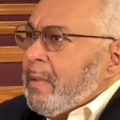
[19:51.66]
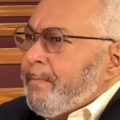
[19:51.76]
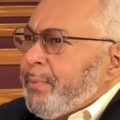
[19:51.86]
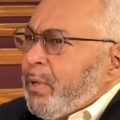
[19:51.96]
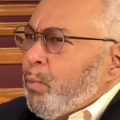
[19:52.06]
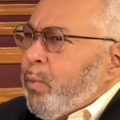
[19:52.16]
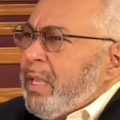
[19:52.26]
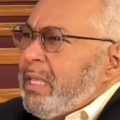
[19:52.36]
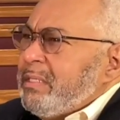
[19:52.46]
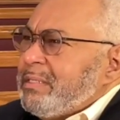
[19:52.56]
But
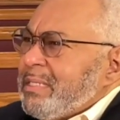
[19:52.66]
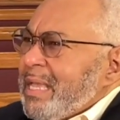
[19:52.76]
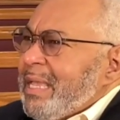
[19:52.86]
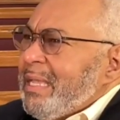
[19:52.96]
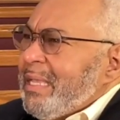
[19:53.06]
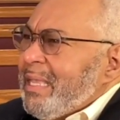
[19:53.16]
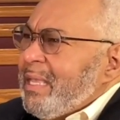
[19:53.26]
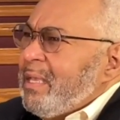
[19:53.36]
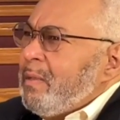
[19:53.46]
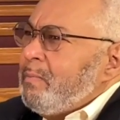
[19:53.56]
we sang
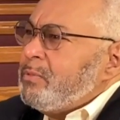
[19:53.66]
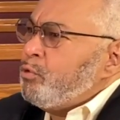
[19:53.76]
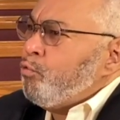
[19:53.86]
hymns